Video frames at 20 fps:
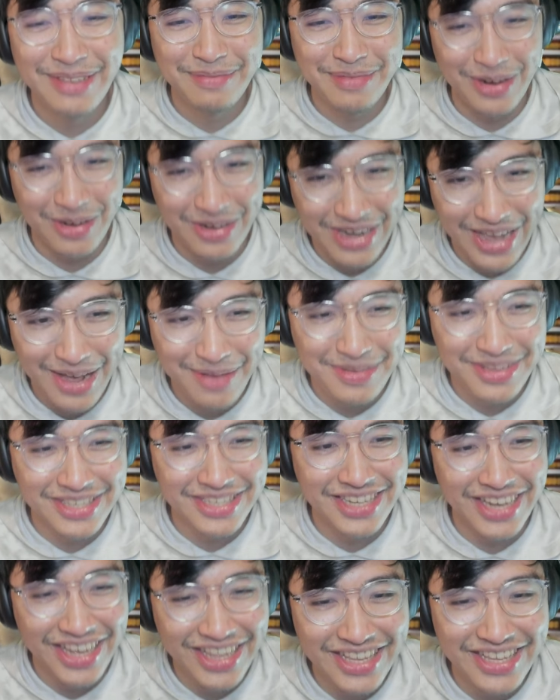Oh, Nami's
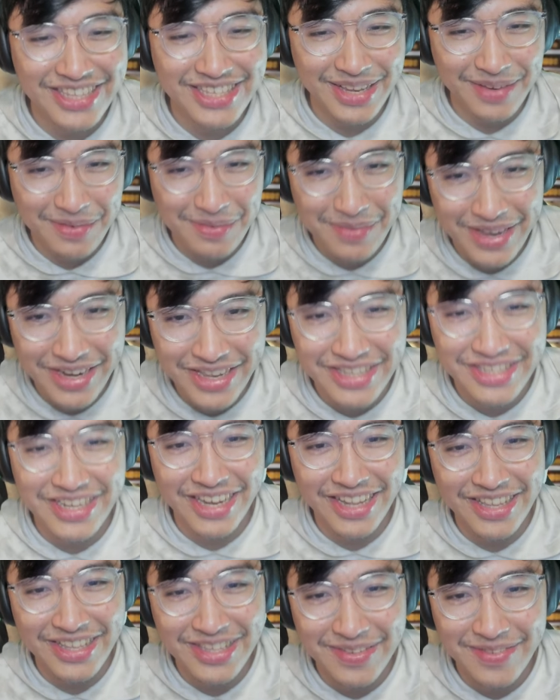jealous. Everybody's jealous,